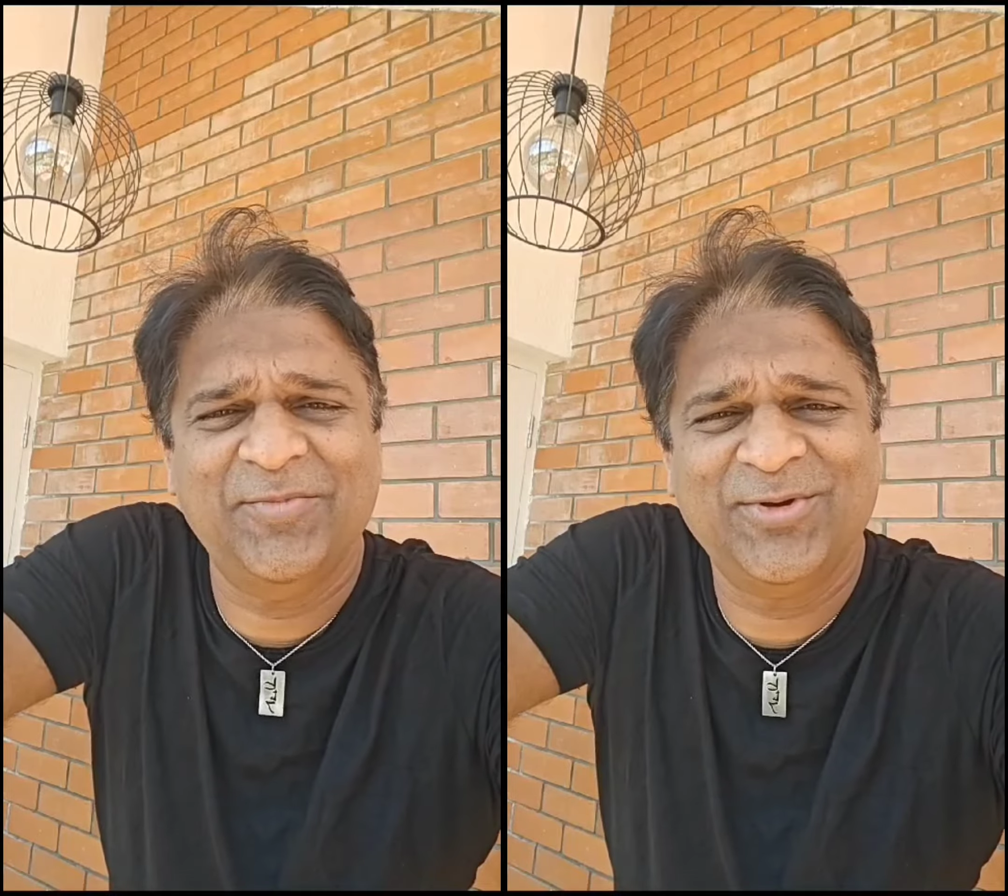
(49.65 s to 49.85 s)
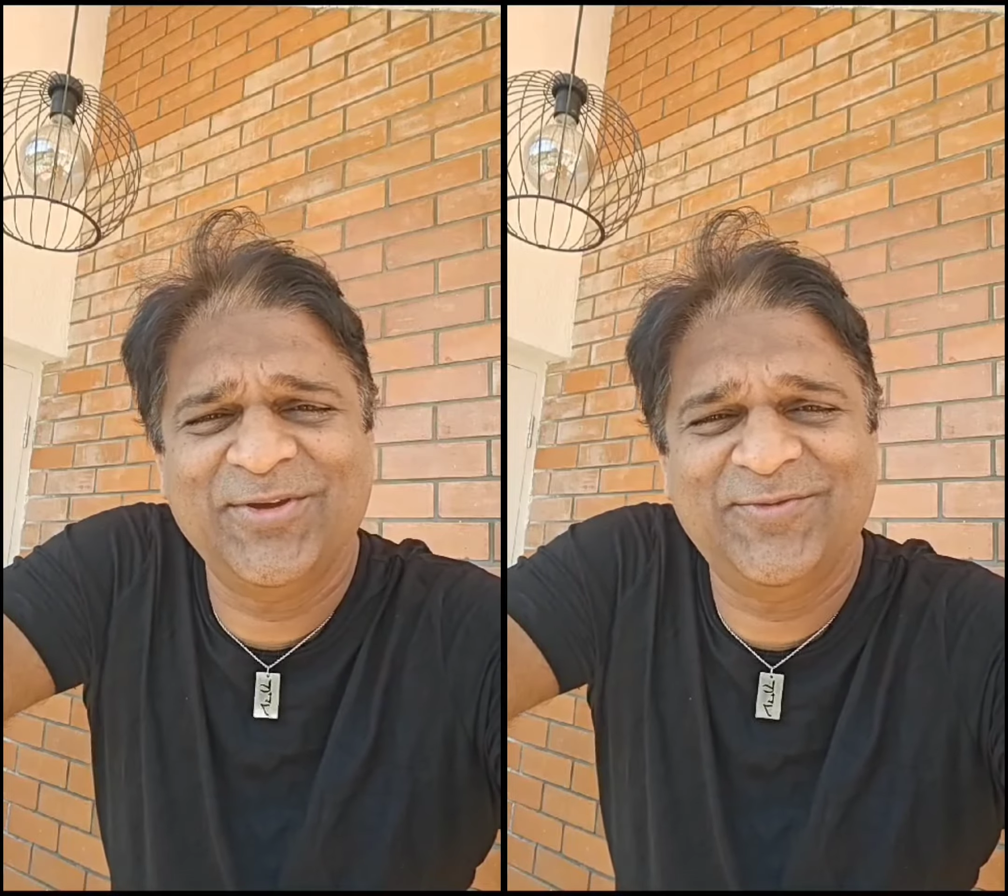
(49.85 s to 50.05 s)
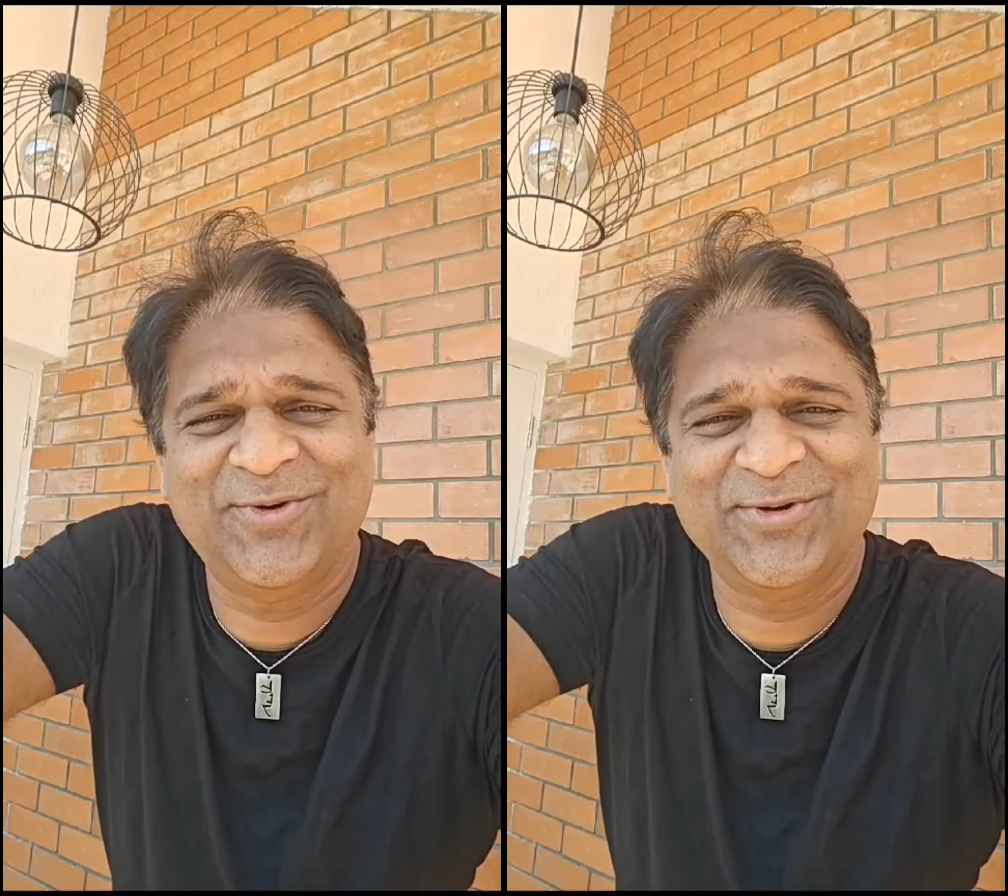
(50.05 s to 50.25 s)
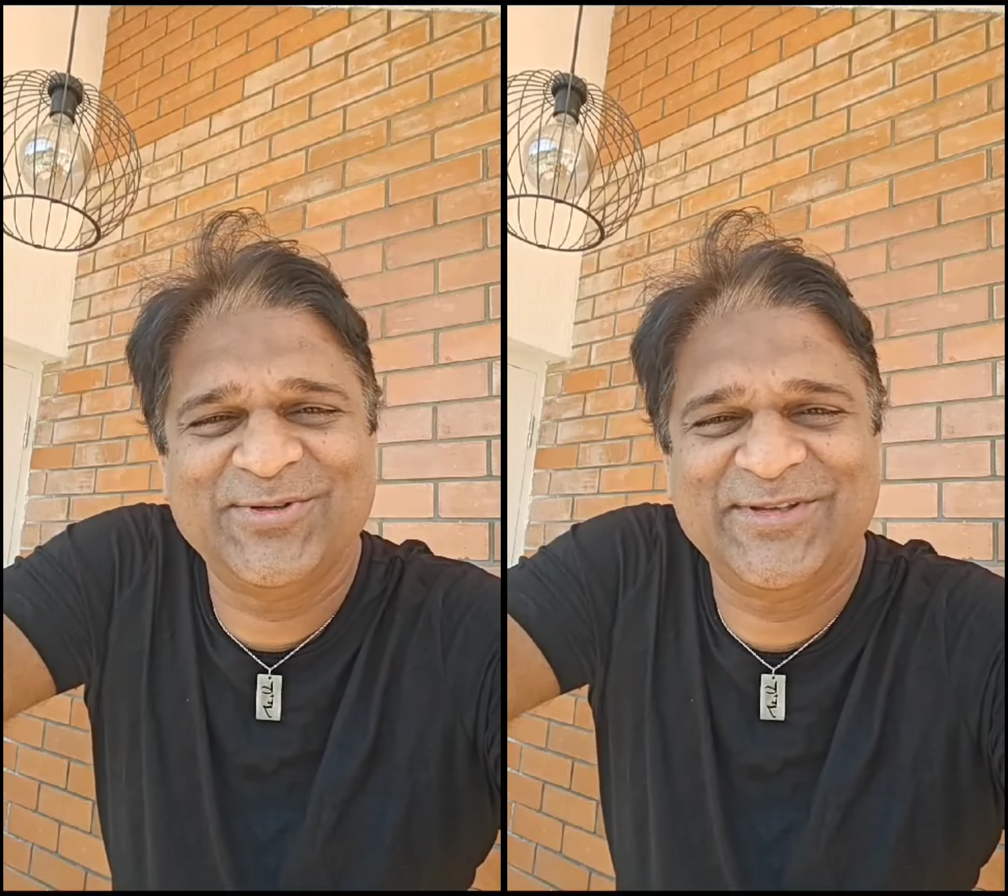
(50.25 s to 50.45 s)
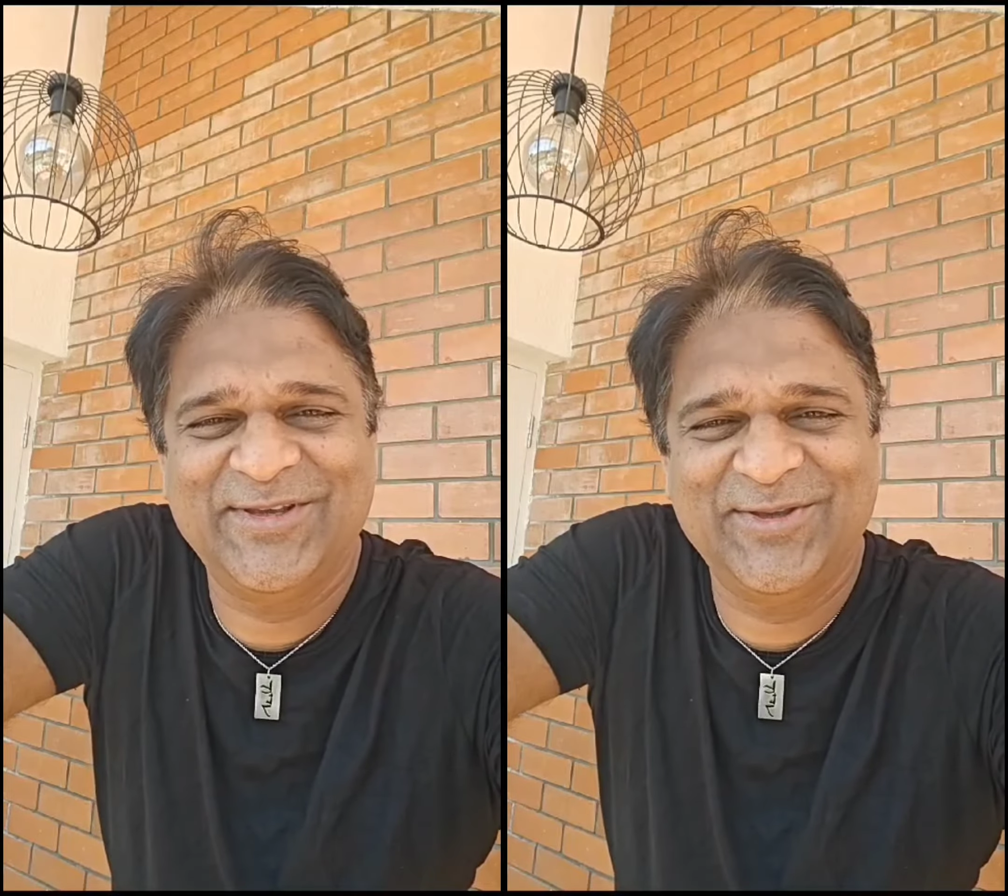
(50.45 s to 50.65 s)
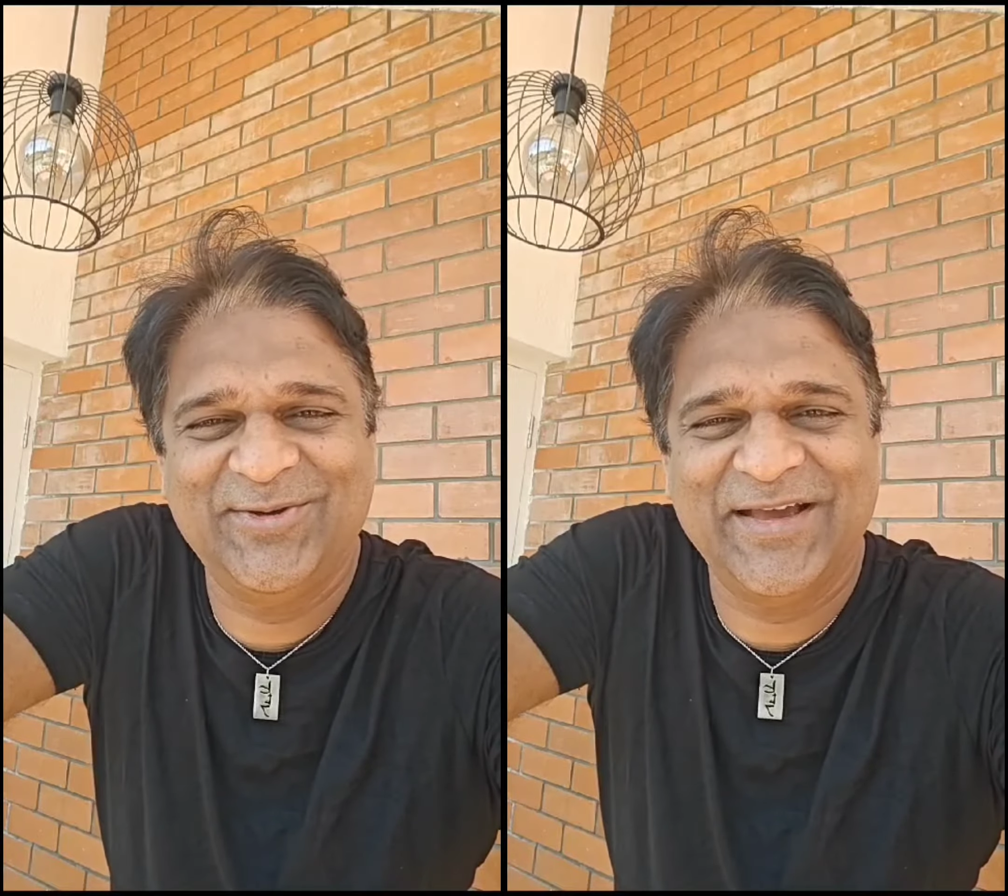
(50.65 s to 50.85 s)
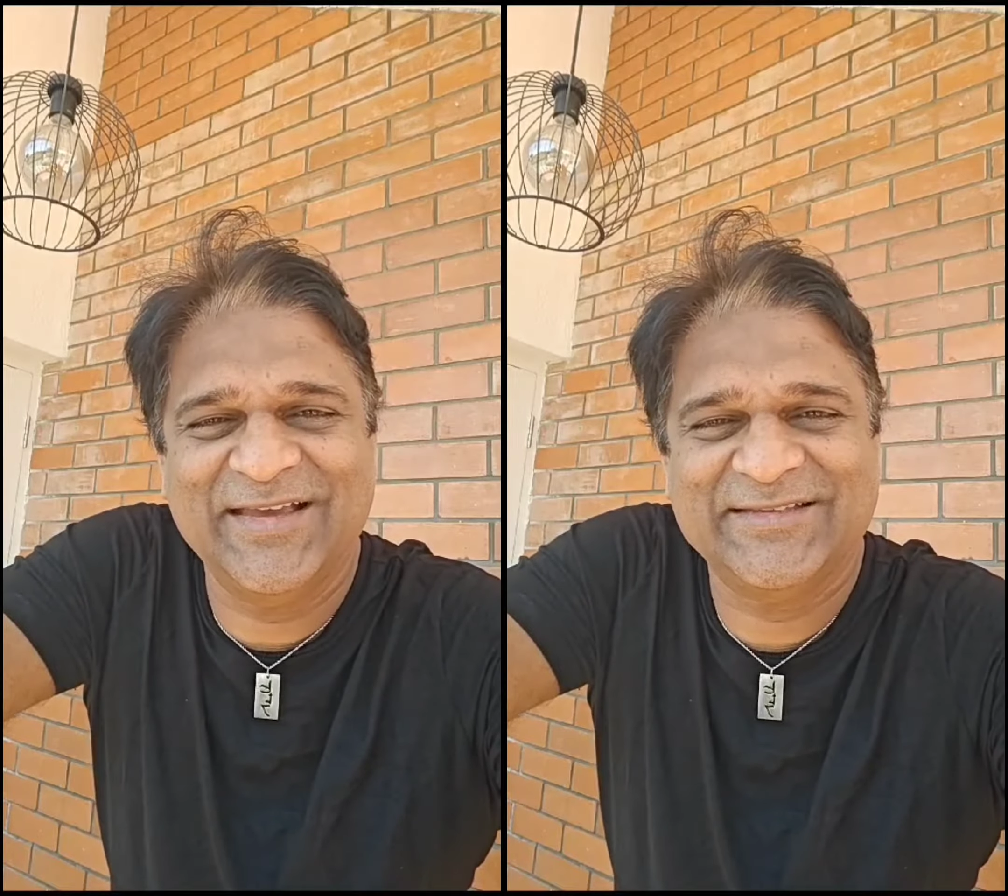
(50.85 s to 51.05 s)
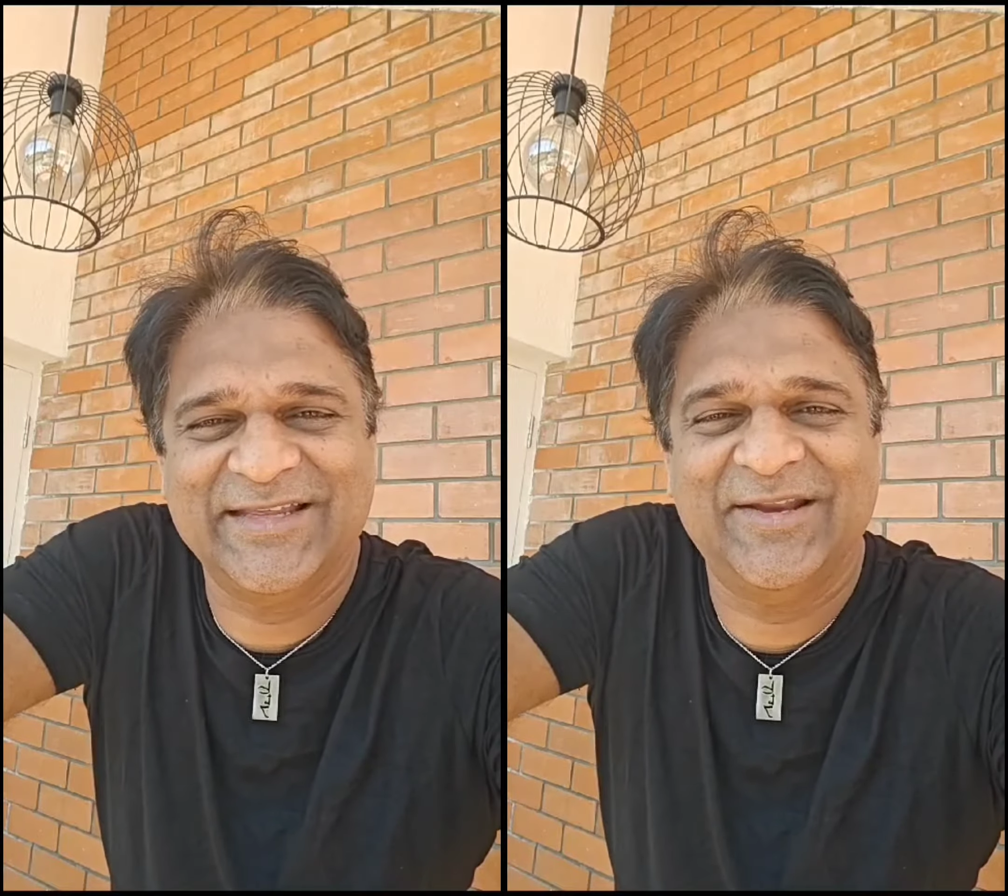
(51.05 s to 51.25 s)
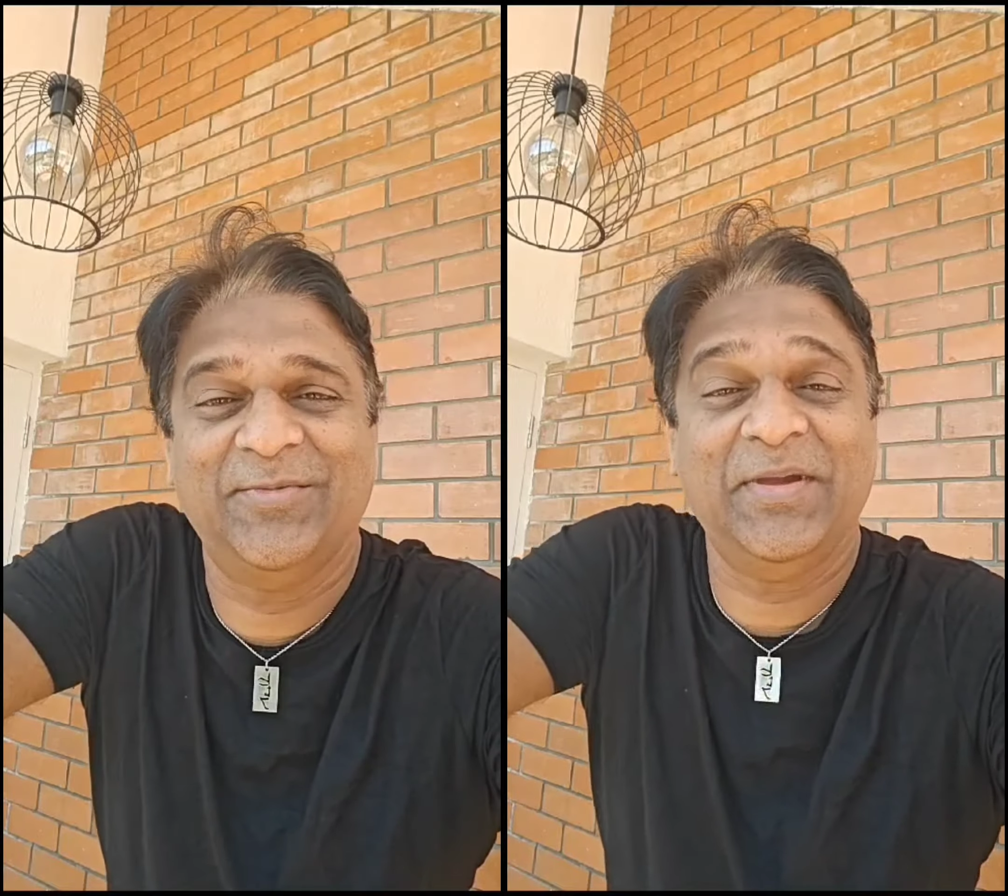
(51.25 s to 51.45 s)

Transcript: I'm looking forward to seeing you guys there.